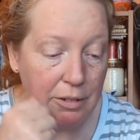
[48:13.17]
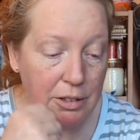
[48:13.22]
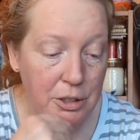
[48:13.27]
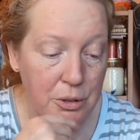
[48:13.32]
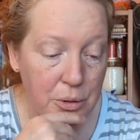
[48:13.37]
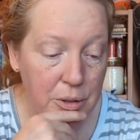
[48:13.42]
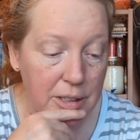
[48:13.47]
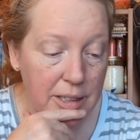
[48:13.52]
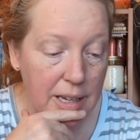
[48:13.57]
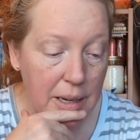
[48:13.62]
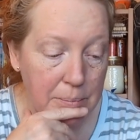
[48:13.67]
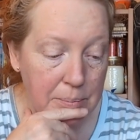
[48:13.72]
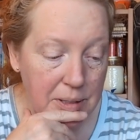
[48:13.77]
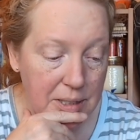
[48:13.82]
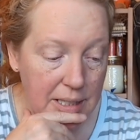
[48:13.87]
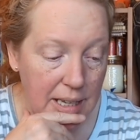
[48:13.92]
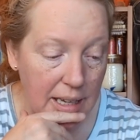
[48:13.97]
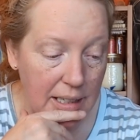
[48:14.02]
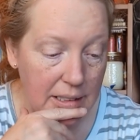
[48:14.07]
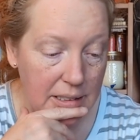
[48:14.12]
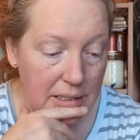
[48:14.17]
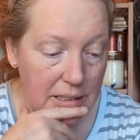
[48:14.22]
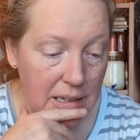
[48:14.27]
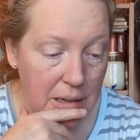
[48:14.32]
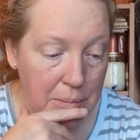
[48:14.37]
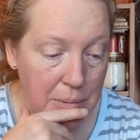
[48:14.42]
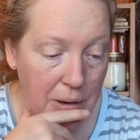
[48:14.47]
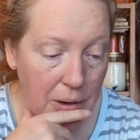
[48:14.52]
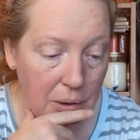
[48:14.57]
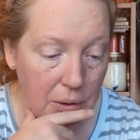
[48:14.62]
was really upset
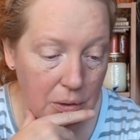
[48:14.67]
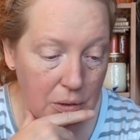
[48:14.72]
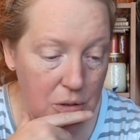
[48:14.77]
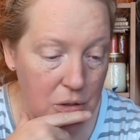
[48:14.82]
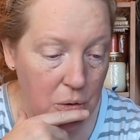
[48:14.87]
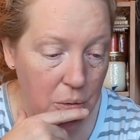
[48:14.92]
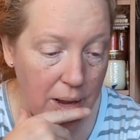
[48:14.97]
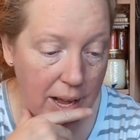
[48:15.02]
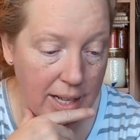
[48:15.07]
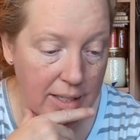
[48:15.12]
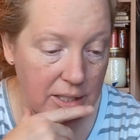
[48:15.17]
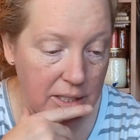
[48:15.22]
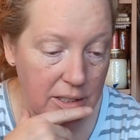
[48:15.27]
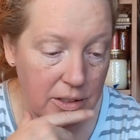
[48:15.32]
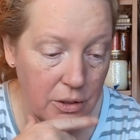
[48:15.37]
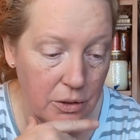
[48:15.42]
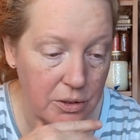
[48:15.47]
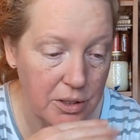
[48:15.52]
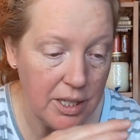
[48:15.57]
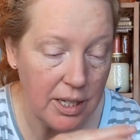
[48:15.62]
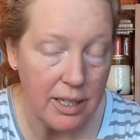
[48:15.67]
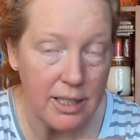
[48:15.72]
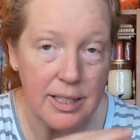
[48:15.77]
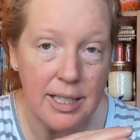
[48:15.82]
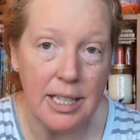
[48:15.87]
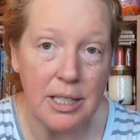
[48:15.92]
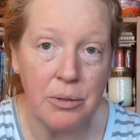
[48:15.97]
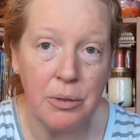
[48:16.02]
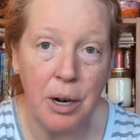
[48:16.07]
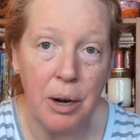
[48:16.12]
about Joann's closing, because
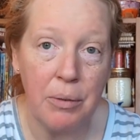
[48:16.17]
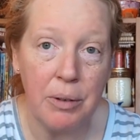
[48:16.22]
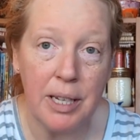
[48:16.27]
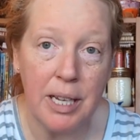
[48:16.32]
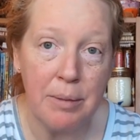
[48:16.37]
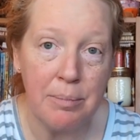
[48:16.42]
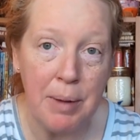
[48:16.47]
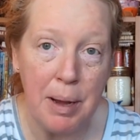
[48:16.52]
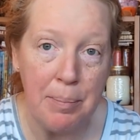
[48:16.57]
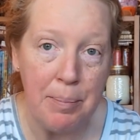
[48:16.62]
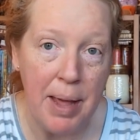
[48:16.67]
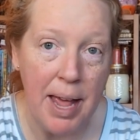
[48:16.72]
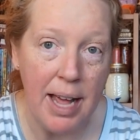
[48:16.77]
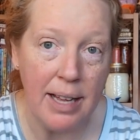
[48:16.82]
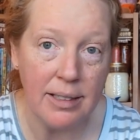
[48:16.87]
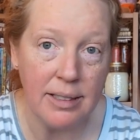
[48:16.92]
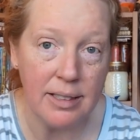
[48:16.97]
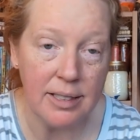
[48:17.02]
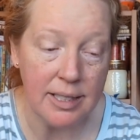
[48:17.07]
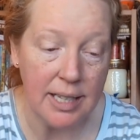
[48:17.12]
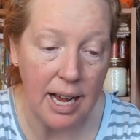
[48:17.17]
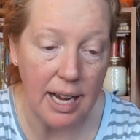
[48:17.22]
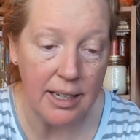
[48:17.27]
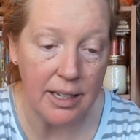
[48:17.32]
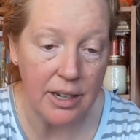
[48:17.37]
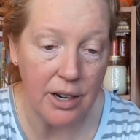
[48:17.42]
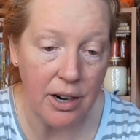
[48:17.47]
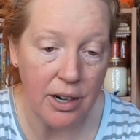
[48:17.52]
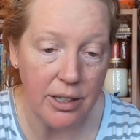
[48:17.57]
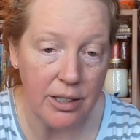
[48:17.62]
that's where I would get my patent sock
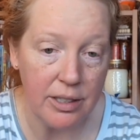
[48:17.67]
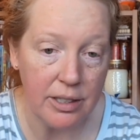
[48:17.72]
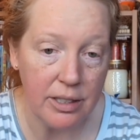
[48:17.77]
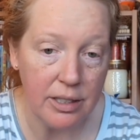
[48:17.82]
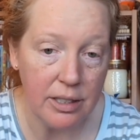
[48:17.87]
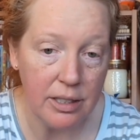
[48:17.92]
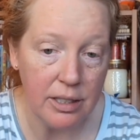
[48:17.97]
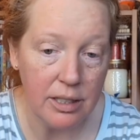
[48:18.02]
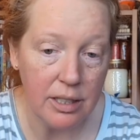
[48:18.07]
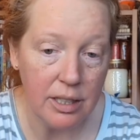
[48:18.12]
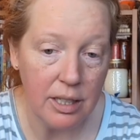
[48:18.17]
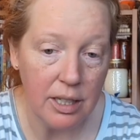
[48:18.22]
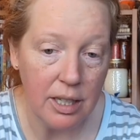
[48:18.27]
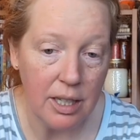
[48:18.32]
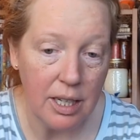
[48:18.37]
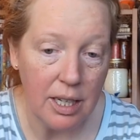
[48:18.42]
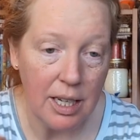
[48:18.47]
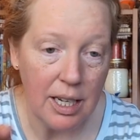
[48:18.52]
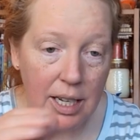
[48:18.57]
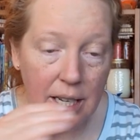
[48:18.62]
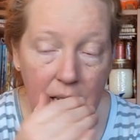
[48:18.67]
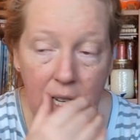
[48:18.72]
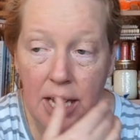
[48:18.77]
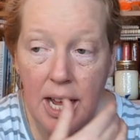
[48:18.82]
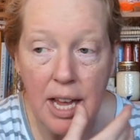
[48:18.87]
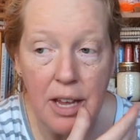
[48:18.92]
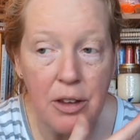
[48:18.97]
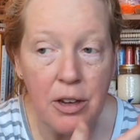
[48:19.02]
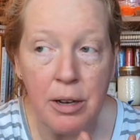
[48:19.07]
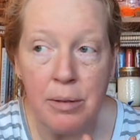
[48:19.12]
yarn.
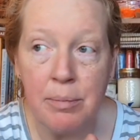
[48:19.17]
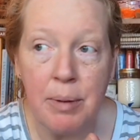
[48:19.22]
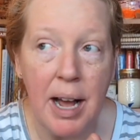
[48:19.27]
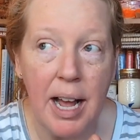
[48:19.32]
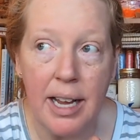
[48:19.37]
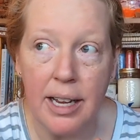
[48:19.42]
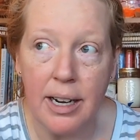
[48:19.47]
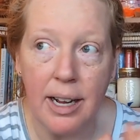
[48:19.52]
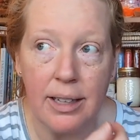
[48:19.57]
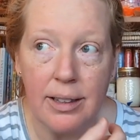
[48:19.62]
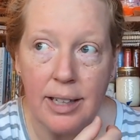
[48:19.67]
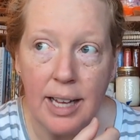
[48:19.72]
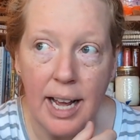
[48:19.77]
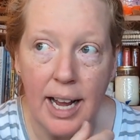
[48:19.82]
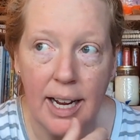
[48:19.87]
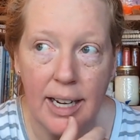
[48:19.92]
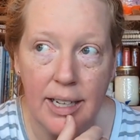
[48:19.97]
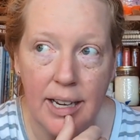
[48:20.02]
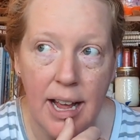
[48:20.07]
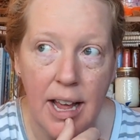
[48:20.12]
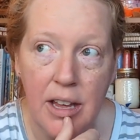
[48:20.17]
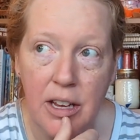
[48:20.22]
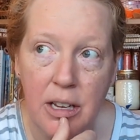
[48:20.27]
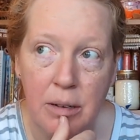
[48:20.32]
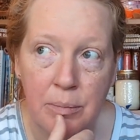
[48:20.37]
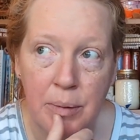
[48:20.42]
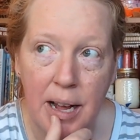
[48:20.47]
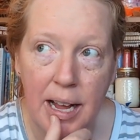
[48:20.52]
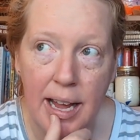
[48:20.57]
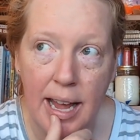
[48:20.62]
Yeah, you can buy it online. Yeah, you
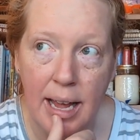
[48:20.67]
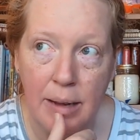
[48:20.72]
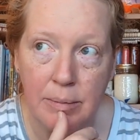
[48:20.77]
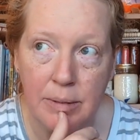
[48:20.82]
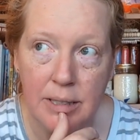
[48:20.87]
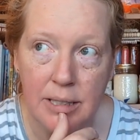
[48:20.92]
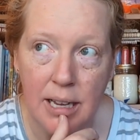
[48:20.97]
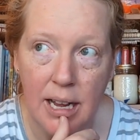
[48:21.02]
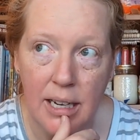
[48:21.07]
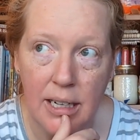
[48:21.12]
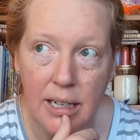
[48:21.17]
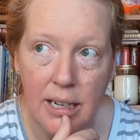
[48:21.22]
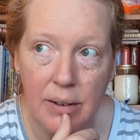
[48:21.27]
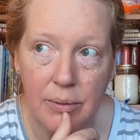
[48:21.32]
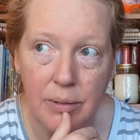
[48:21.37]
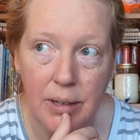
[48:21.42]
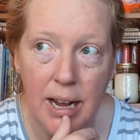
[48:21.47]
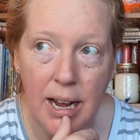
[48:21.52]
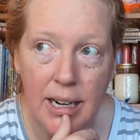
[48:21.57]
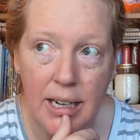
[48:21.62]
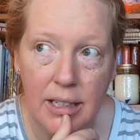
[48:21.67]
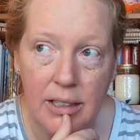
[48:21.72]
can buy Amazon, and